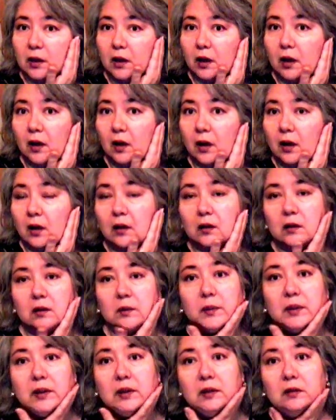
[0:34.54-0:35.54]

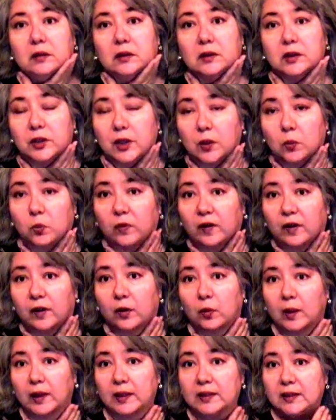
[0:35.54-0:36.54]
because she had very
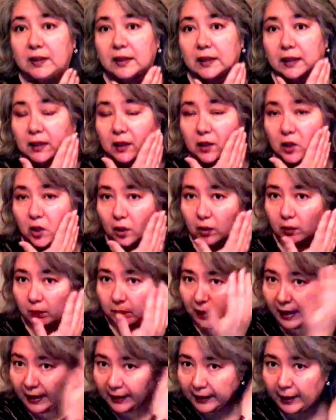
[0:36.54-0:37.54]
white skin and dark
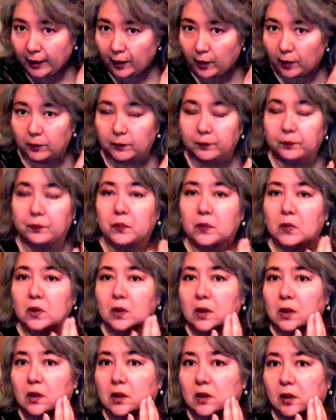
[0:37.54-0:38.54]
black hair.
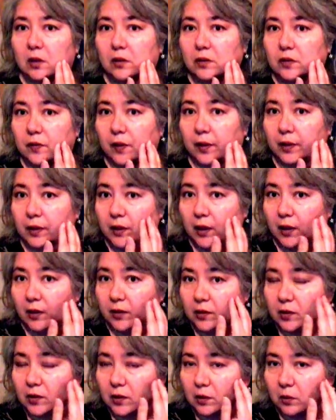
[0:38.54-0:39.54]
So it was very
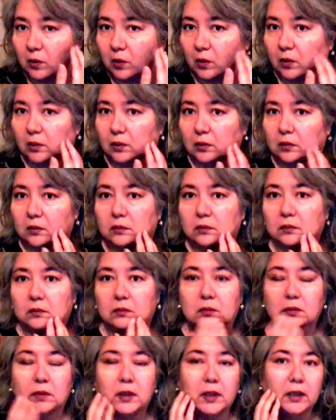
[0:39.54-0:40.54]
noticeable.
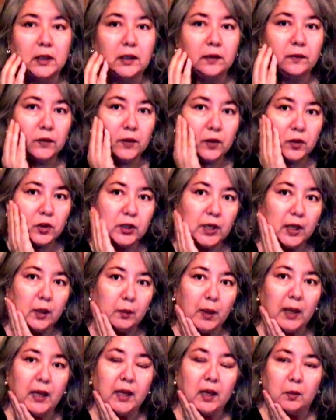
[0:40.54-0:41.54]
And even though she had
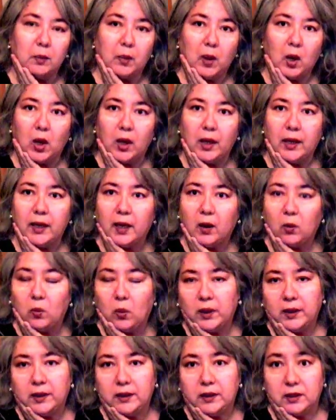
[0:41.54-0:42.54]
makeup on, and I
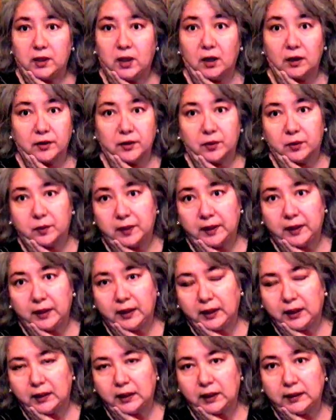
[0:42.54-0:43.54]
wanted to talk to her, but
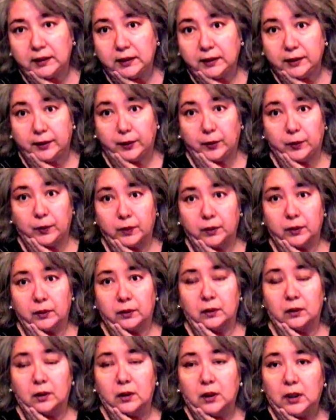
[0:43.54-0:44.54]
I didn't know
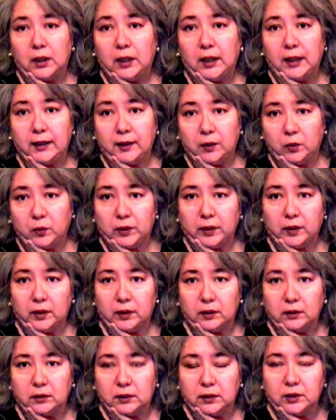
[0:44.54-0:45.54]
her. I didn't want to,
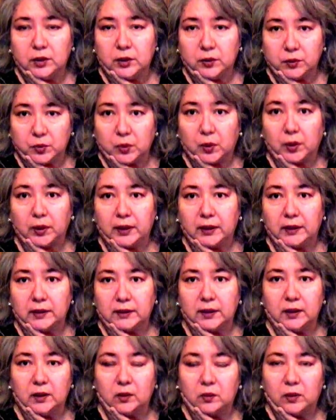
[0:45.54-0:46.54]
and she was working,
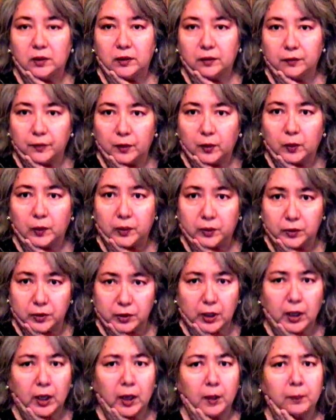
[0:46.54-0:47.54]
so I didn't want to interfere with her
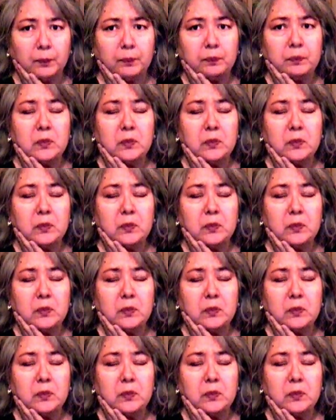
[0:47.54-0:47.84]
job